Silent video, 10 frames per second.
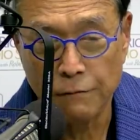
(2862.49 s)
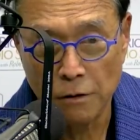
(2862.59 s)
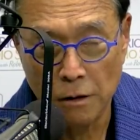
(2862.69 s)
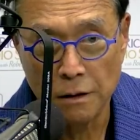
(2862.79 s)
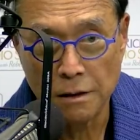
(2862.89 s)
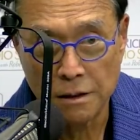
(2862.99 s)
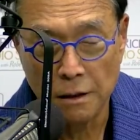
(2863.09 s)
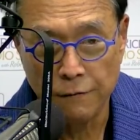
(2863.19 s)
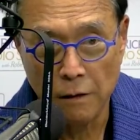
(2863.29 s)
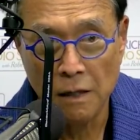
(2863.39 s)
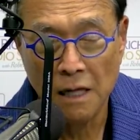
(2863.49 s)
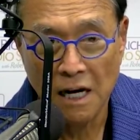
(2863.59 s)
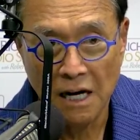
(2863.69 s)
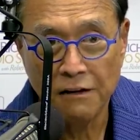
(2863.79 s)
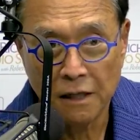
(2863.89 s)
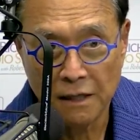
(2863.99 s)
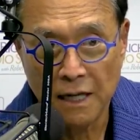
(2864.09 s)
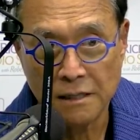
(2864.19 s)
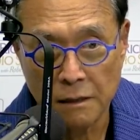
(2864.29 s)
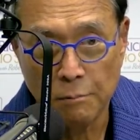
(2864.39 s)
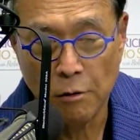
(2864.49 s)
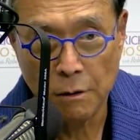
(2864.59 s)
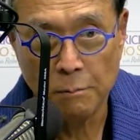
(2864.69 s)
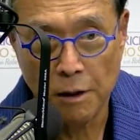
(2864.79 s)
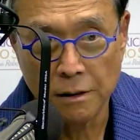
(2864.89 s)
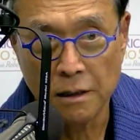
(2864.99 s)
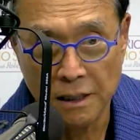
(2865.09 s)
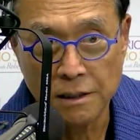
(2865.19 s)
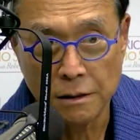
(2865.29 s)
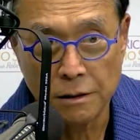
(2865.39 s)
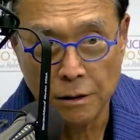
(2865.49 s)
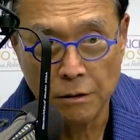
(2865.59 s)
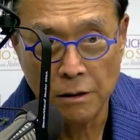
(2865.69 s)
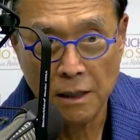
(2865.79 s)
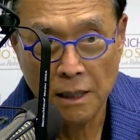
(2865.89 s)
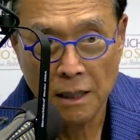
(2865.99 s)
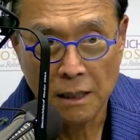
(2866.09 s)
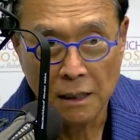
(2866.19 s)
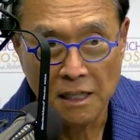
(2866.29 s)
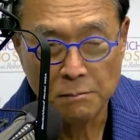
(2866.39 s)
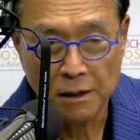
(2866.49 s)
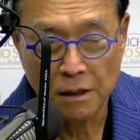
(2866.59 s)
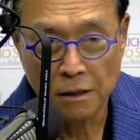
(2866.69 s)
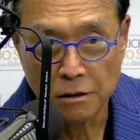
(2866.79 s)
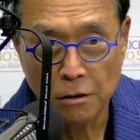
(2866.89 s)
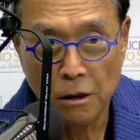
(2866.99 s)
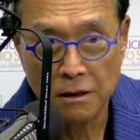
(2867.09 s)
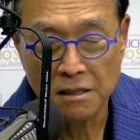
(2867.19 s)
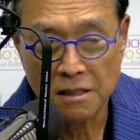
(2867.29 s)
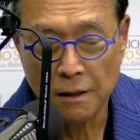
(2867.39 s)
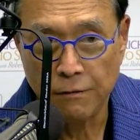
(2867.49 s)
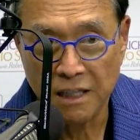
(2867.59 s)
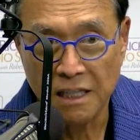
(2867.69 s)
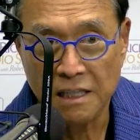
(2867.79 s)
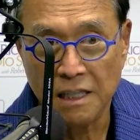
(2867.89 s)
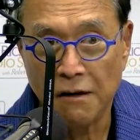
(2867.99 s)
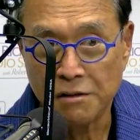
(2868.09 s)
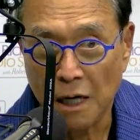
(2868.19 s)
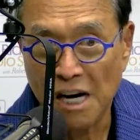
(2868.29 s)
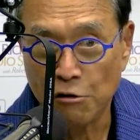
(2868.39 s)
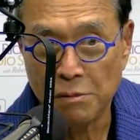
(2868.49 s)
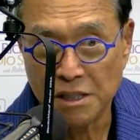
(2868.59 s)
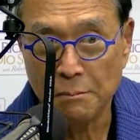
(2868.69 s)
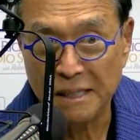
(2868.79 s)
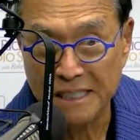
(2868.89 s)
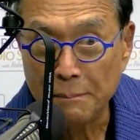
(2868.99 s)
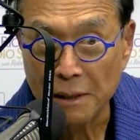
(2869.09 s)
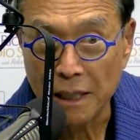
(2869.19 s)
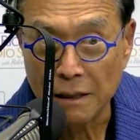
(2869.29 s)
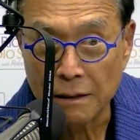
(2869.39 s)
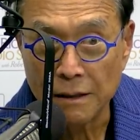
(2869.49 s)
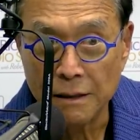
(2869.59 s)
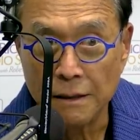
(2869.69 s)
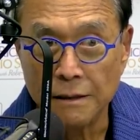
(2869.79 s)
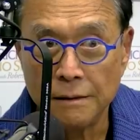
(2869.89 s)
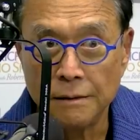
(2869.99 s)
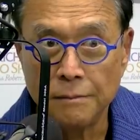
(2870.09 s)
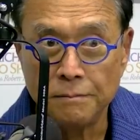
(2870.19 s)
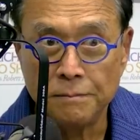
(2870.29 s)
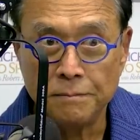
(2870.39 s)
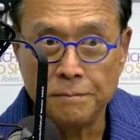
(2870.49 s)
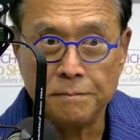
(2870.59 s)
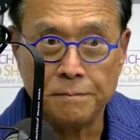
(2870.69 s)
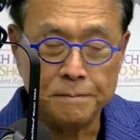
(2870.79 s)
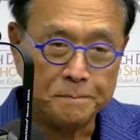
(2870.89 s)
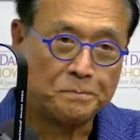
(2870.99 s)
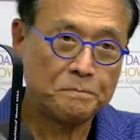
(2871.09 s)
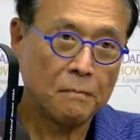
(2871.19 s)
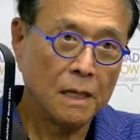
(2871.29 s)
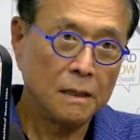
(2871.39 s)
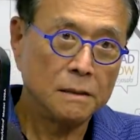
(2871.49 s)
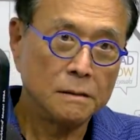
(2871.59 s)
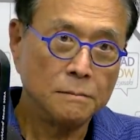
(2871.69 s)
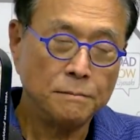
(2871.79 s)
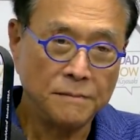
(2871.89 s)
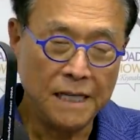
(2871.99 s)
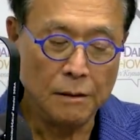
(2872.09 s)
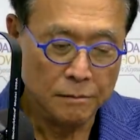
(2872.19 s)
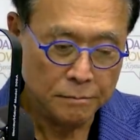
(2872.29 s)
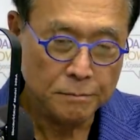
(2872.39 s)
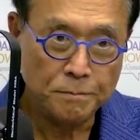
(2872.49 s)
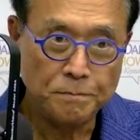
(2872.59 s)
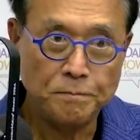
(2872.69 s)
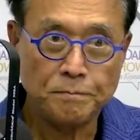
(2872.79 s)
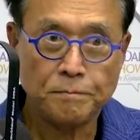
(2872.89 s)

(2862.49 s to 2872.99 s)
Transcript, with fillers: of gold and silver. I think that's an important part to listen to, is because gold and silver ETFs are 100% manipulated. Right. Right. And that's his biggest warning. He said if you don't